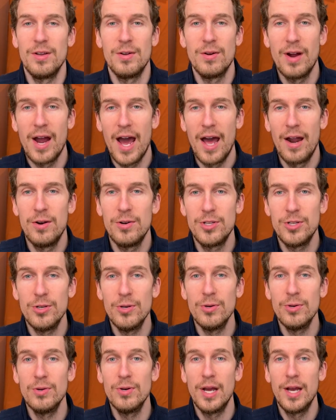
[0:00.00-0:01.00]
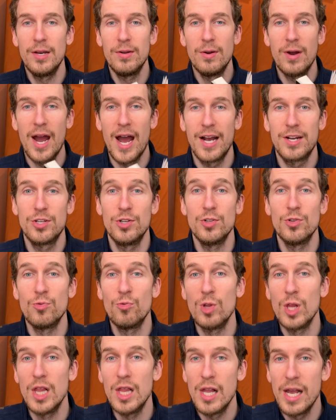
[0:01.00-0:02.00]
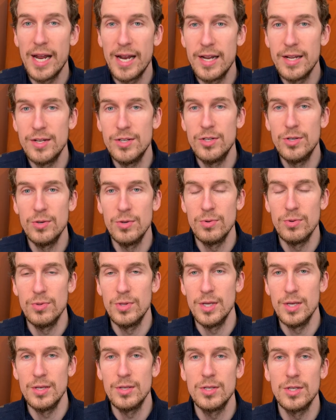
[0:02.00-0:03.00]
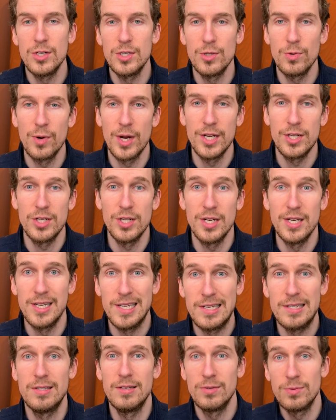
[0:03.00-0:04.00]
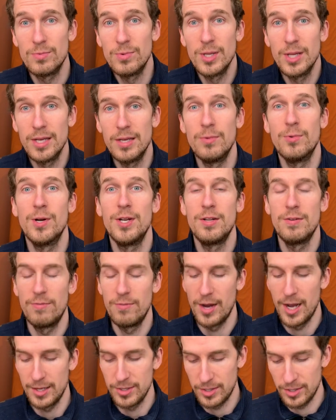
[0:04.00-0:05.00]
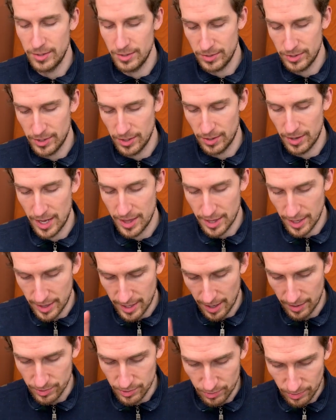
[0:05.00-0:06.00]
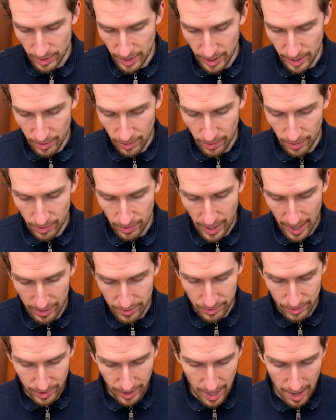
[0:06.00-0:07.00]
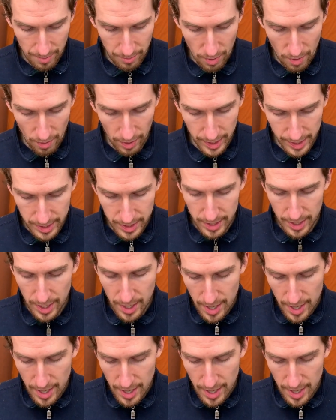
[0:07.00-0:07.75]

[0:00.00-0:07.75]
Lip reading: Your attitude and your actions related to the situation is really what defines you. So I thought that was really cool. That was really on point.